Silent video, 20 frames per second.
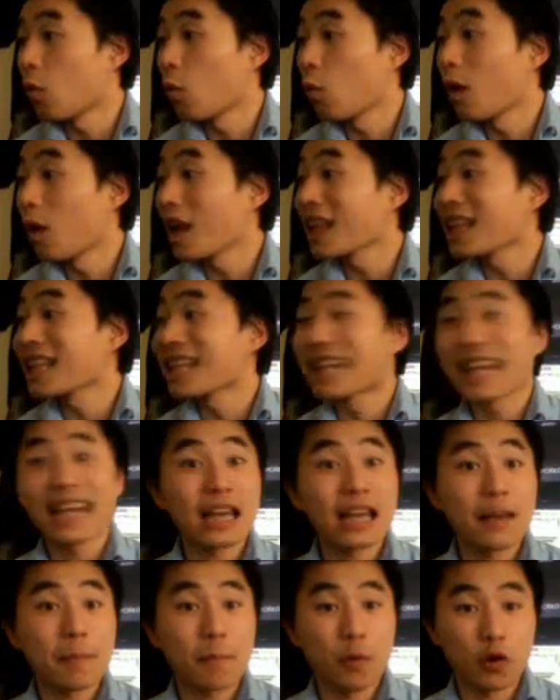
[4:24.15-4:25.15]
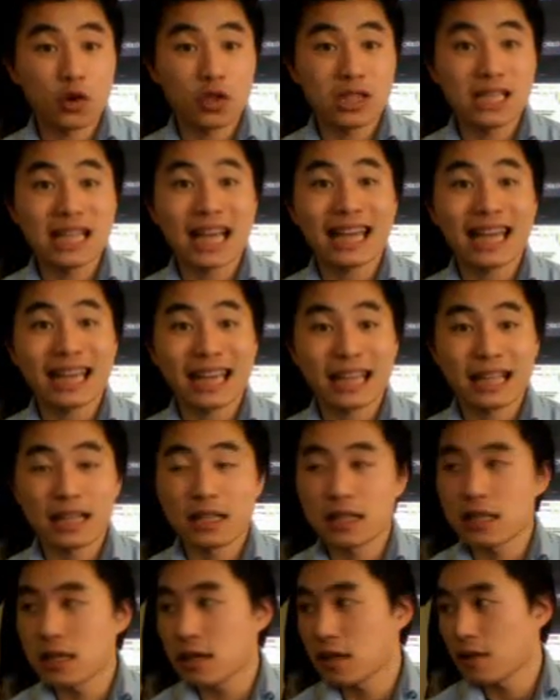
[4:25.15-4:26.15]
1 gig per second,
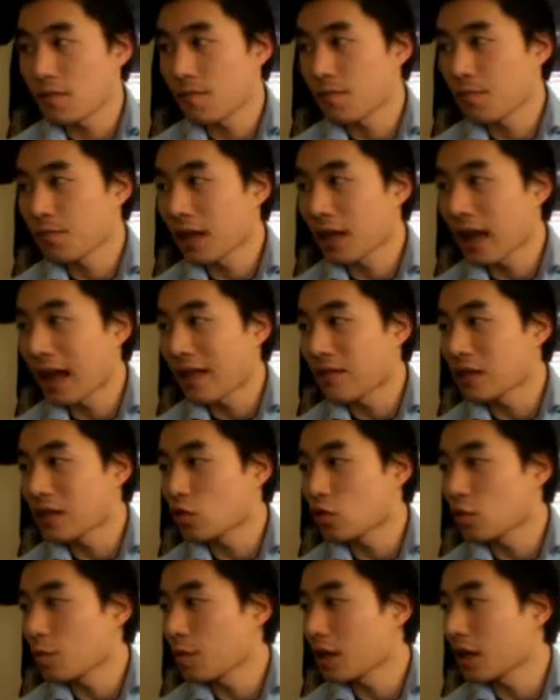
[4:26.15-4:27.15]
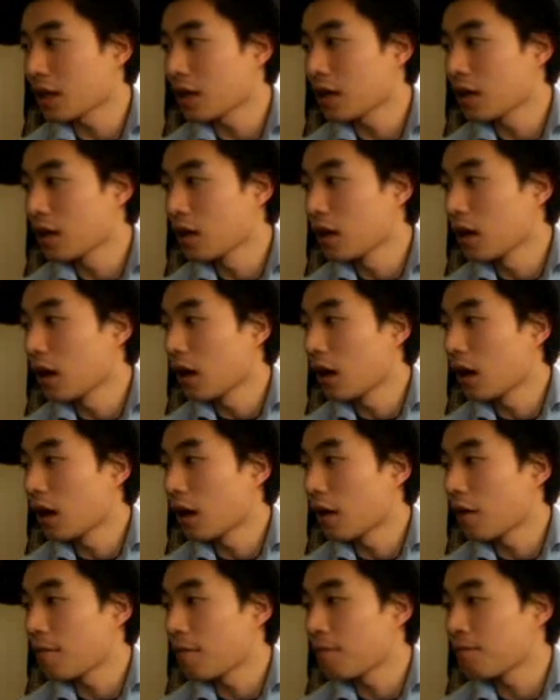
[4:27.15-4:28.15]
and this would be
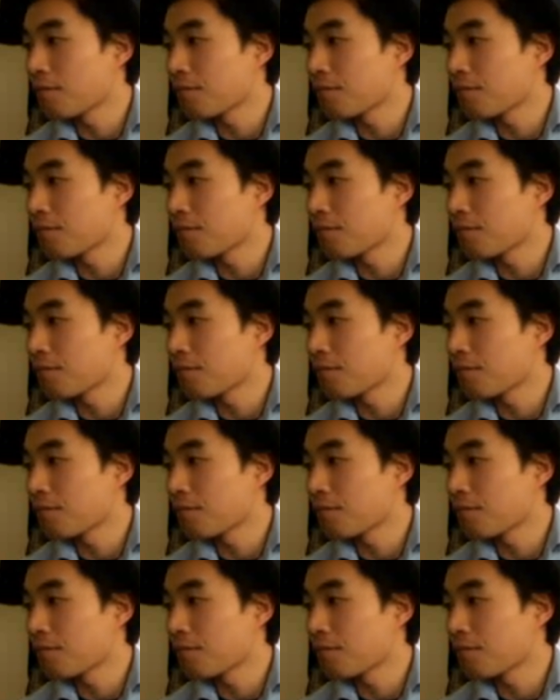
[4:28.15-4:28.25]
um,